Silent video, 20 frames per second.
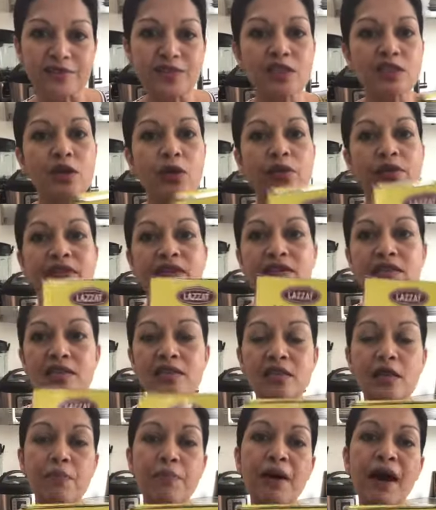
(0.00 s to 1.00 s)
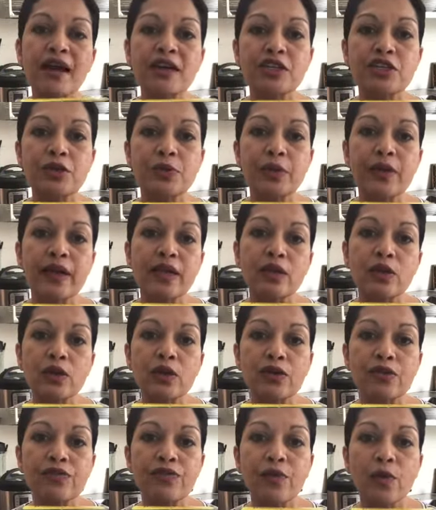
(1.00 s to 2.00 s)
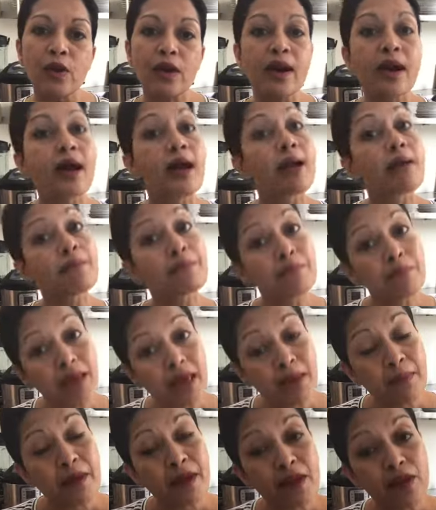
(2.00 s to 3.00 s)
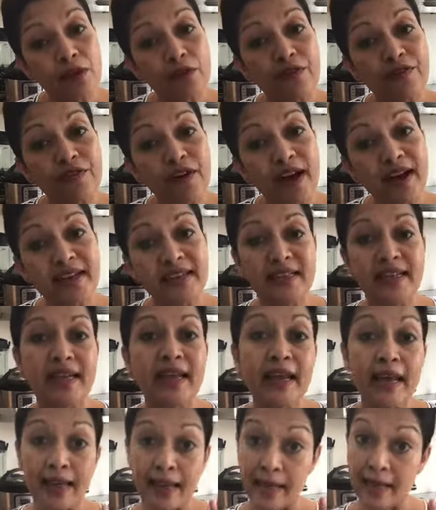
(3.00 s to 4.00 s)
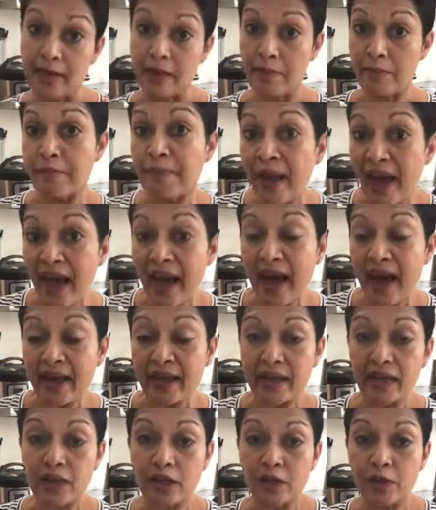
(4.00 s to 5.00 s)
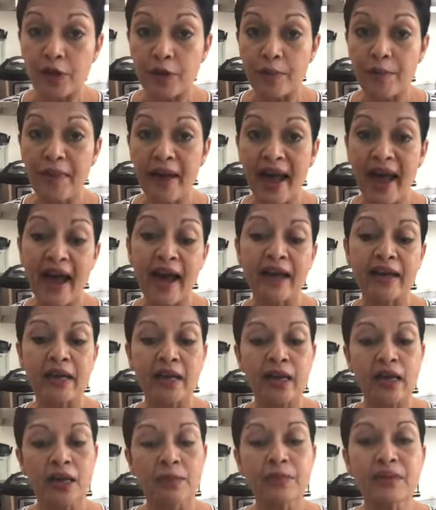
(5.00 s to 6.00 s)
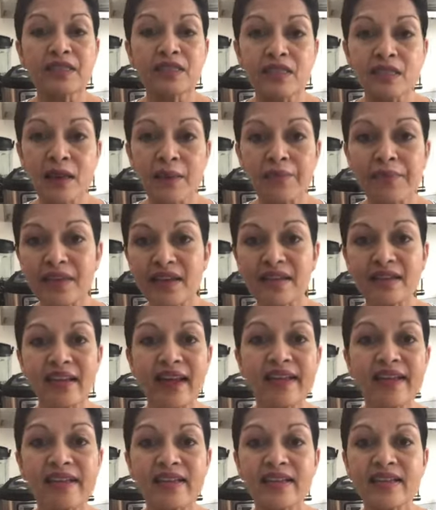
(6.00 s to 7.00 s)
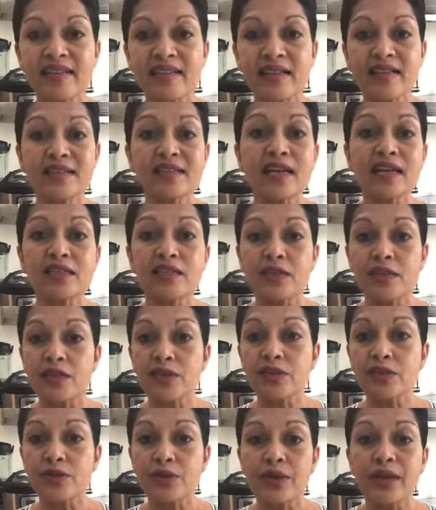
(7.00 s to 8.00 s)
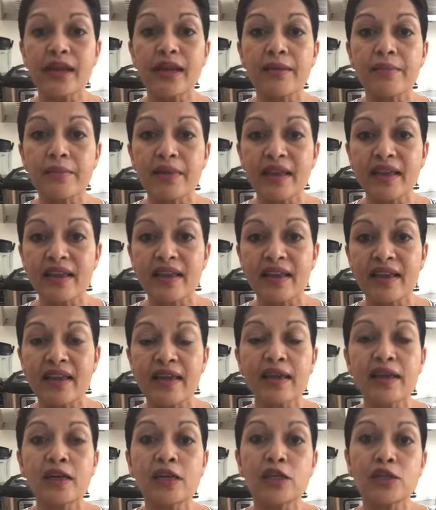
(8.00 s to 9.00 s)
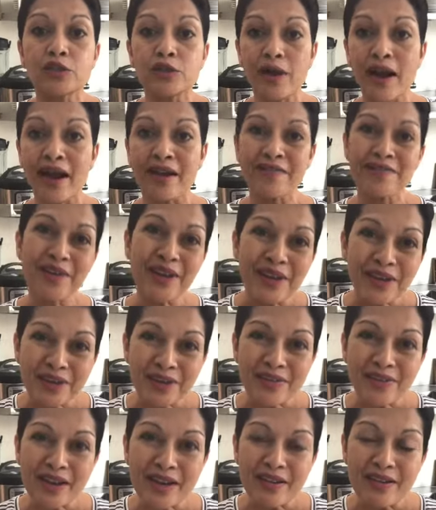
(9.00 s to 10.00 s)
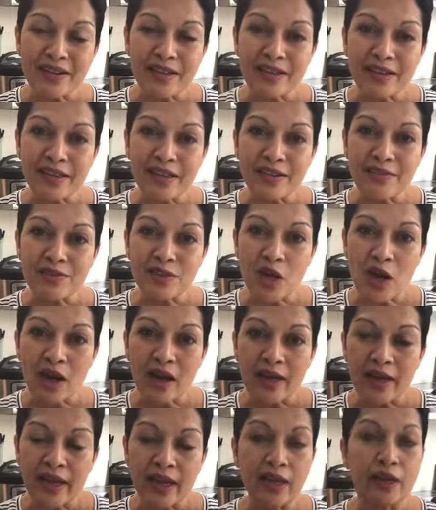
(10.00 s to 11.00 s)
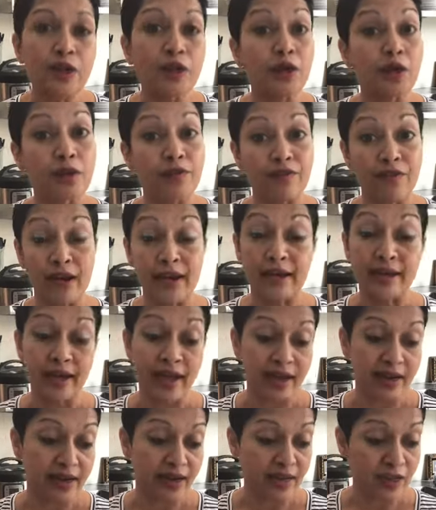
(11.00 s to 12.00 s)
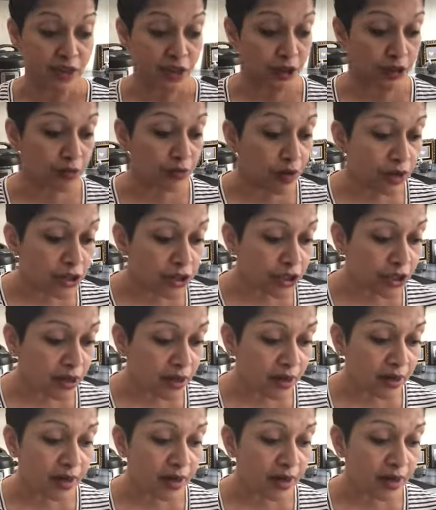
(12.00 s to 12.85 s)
So this is the box you want to look for. Maybe you'll find it in a bag, a clear bag, but something like this that says Kasuri Methi, dried fenugreek leaves on it. You can find it at an Indian grocer.